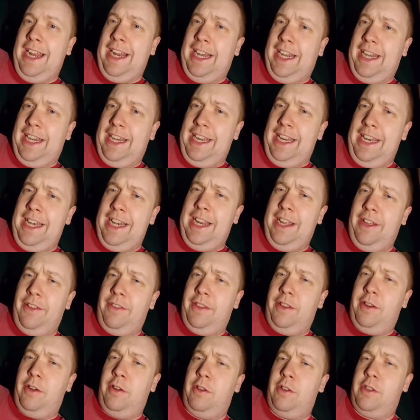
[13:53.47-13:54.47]
Get out
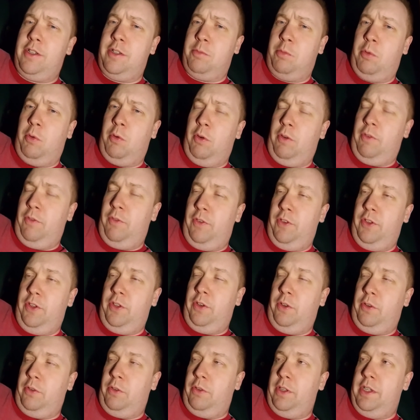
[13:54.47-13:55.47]
there and support
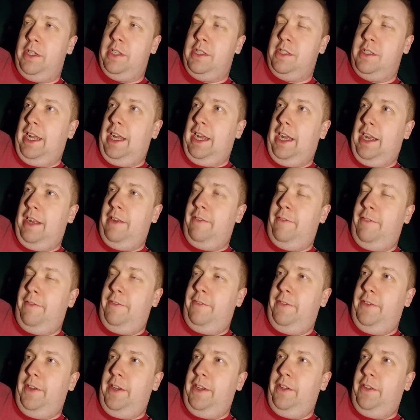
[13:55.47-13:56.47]
Fazoli's. I
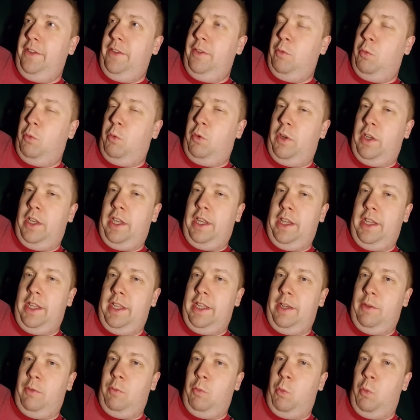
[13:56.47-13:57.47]
feel the one
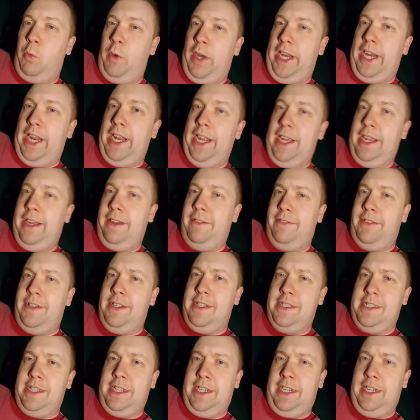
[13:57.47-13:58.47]
that we have
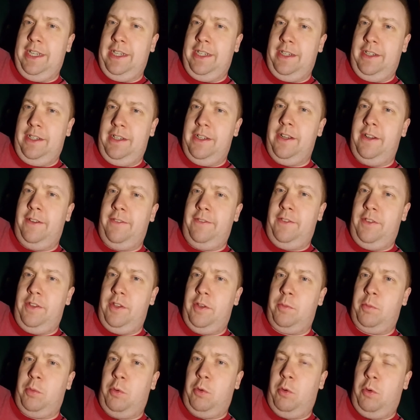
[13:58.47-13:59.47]
doesn't get enough
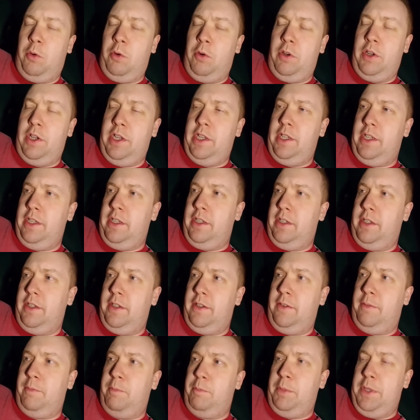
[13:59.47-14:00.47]
support,
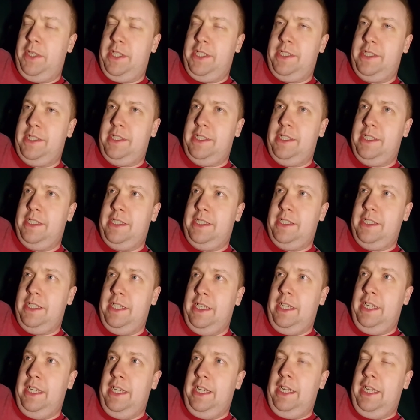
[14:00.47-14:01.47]
business,
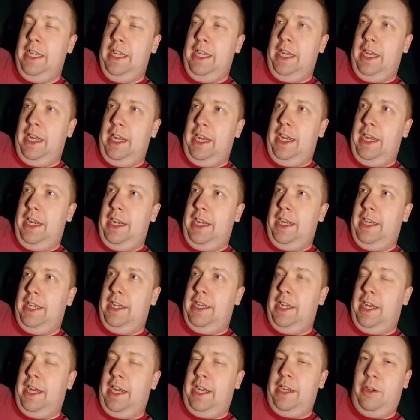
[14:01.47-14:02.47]

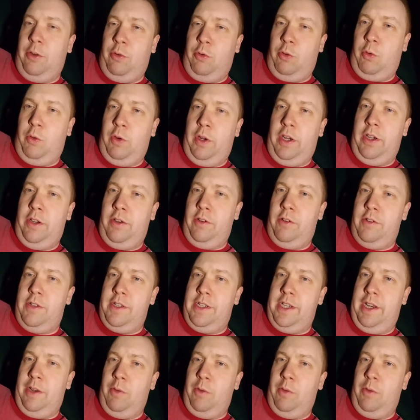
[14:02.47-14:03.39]
and I don't quite understand